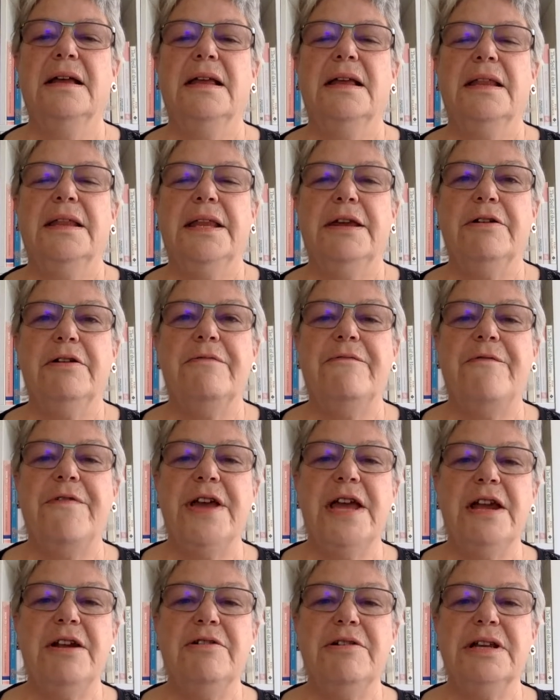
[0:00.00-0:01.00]
There are
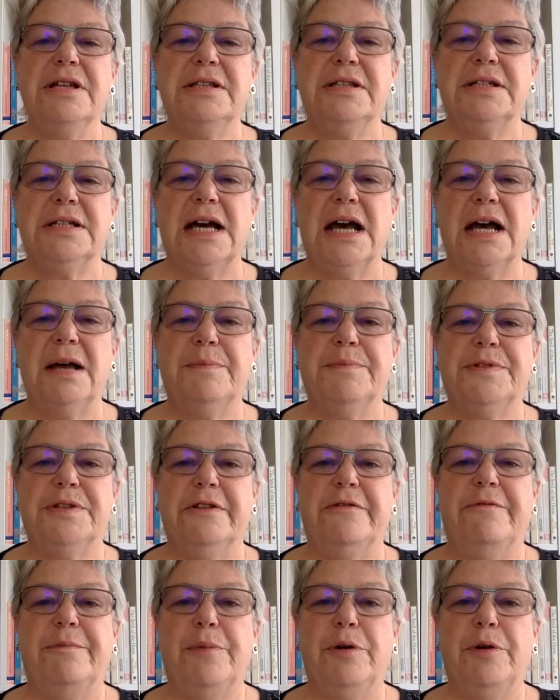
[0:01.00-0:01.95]
various types of